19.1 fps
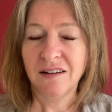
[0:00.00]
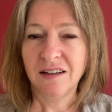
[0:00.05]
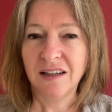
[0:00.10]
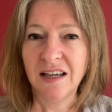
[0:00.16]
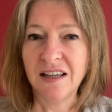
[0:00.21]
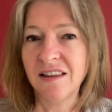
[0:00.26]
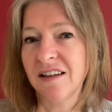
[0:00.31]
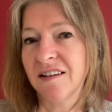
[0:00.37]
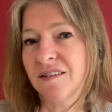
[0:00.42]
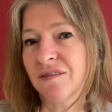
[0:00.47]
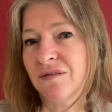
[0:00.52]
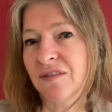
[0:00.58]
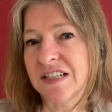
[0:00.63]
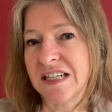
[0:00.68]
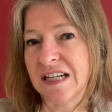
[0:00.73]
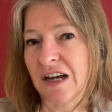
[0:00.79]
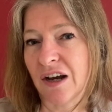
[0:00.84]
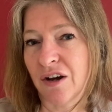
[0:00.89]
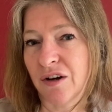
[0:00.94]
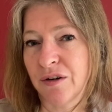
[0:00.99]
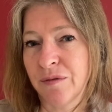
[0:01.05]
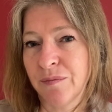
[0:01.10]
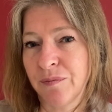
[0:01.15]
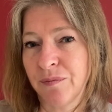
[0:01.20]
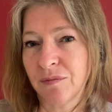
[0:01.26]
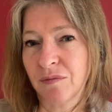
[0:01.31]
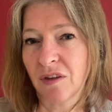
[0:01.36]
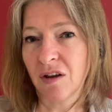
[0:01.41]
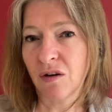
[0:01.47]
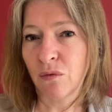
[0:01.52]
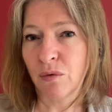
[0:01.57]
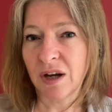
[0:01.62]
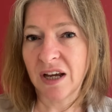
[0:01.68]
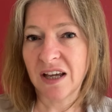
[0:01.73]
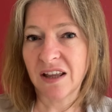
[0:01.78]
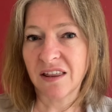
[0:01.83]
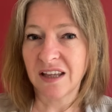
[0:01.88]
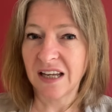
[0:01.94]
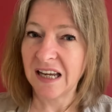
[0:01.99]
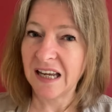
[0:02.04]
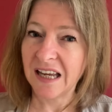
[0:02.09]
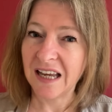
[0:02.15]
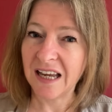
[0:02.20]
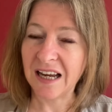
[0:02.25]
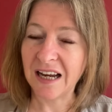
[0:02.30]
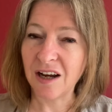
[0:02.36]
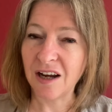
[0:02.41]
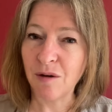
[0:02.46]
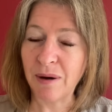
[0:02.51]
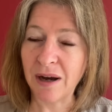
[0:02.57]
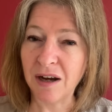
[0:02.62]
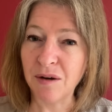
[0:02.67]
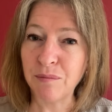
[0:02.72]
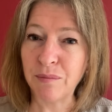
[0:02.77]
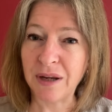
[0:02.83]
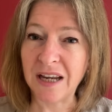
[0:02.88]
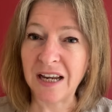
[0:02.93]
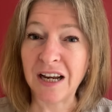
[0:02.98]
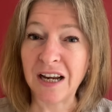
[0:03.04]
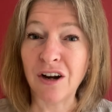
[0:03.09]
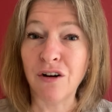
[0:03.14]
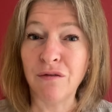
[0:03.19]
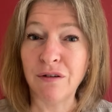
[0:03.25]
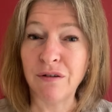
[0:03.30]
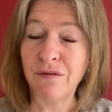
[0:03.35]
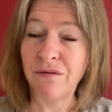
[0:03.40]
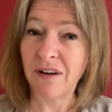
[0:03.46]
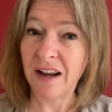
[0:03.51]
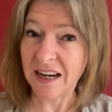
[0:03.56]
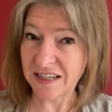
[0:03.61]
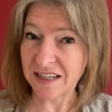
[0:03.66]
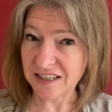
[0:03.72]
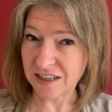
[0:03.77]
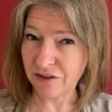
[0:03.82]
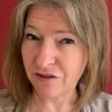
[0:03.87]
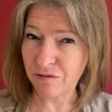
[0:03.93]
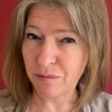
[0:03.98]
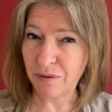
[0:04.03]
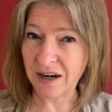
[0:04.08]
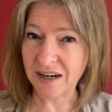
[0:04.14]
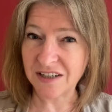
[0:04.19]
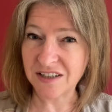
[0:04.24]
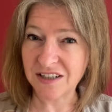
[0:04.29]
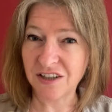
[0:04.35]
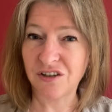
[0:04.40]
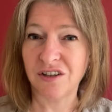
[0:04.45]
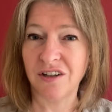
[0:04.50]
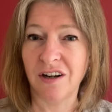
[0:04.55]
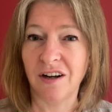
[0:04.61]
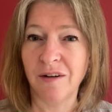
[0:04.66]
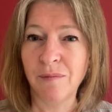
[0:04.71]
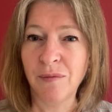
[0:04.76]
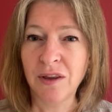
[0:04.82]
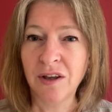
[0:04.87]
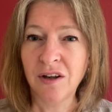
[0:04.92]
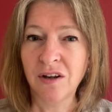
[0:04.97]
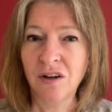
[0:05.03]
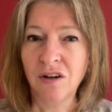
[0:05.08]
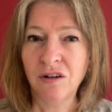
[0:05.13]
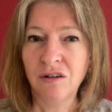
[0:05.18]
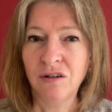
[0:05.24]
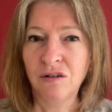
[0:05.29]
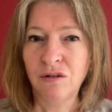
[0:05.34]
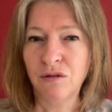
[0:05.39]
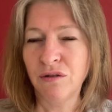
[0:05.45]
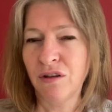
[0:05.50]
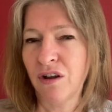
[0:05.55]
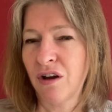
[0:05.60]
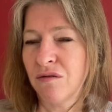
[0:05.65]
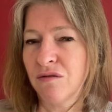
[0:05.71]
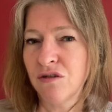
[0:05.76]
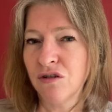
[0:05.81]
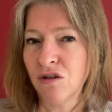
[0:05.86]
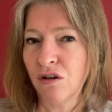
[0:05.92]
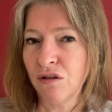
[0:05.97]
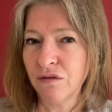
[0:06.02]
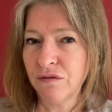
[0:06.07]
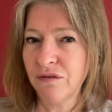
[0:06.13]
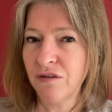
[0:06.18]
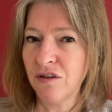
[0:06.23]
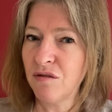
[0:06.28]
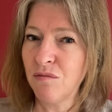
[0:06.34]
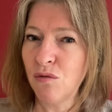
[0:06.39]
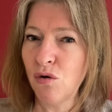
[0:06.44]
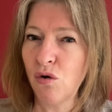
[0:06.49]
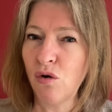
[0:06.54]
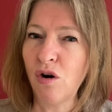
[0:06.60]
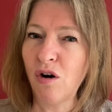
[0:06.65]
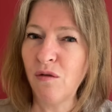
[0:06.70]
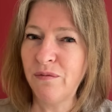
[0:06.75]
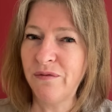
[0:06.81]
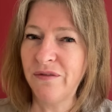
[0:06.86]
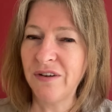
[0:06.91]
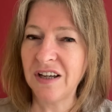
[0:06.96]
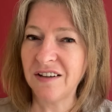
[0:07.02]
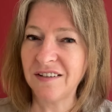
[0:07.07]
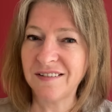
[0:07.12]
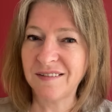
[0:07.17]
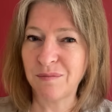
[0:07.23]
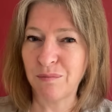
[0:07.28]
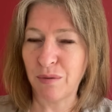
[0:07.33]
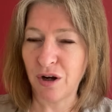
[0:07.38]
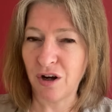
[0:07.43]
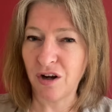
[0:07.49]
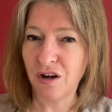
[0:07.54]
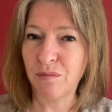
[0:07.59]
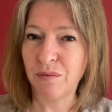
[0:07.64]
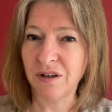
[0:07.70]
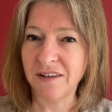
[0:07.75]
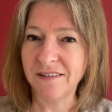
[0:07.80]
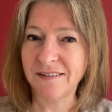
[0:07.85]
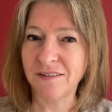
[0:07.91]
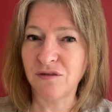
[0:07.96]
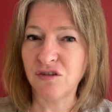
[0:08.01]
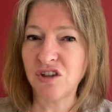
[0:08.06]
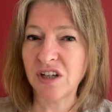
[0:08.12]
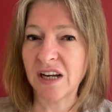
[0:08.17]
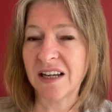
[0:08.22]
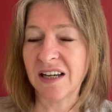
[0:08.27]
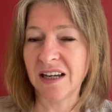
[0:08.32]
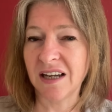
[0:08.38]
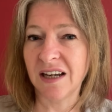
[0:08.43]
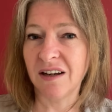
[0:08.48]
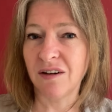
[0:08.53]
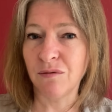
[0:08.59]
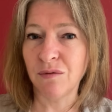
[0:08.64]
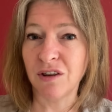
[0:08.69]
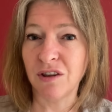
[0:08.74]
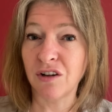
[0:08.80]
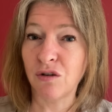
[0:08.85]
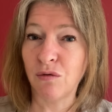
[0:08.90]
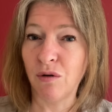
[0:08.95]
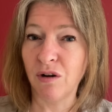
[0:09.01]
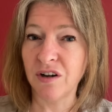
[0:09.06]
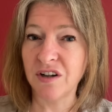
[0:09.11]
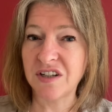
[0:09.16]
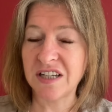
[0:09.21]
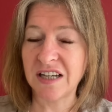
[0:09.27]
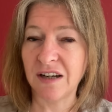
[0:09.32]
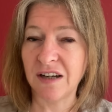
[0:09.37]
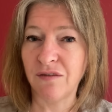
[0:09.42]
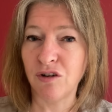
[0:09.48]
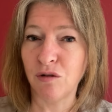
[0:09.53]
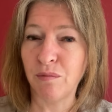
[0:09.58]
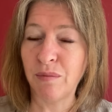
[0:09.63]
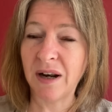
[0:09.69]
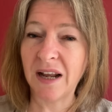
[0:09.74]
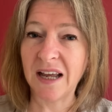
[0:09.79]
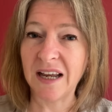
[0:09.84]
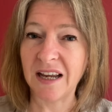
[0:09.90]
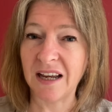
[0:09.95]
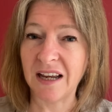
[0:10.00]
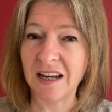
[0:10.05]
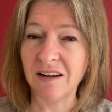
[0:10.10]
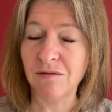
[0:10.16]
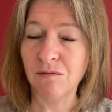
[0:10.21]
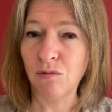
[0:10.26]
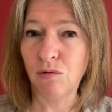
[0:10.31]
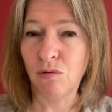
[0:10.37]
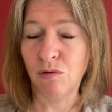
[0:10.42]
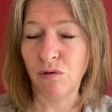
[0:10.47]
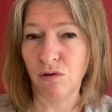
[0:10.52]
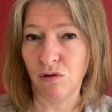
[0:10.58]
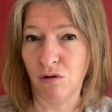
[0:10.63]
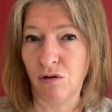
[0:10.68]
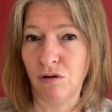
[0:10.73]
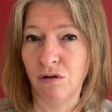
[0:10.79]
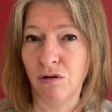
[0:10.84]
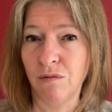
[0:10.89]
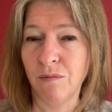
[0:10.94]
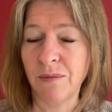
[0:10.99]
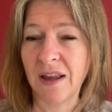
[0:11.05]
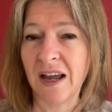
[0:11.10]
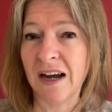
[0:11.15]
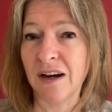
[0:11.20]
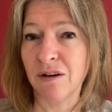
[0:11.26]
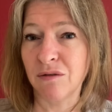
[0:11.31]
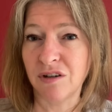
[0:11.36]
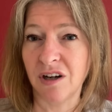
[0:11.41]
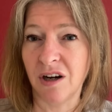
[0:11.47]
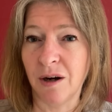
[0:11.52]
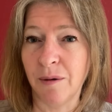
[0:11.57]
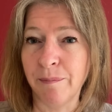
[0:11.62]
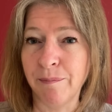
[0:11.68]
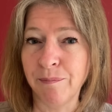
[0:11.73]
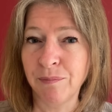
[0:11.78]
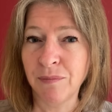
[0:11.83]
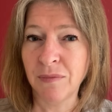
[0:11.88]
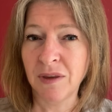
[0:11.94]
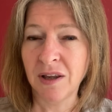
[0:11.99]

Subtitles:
In this video, we're thinking about being a reflective practitioner, although not for the more obvious purpose of checking in with the quality of your playing or outcome.